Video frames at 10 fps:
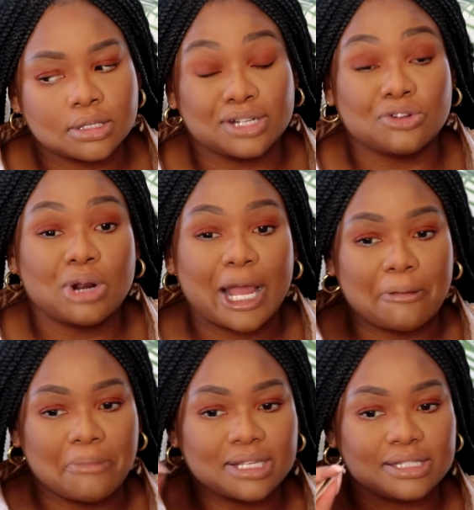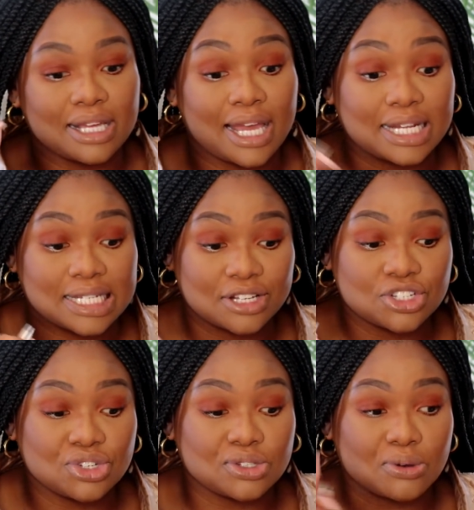So I don't like mixing hair
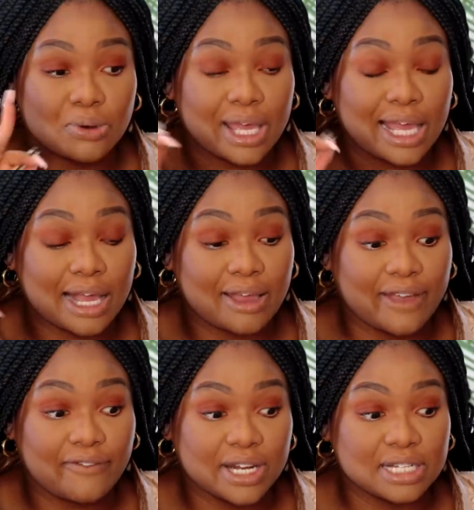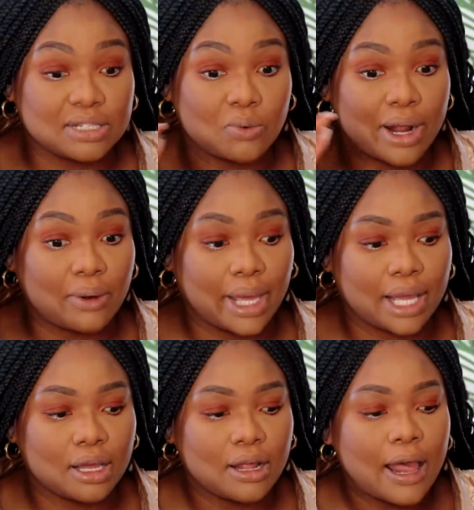textures or hair vendors in one wig.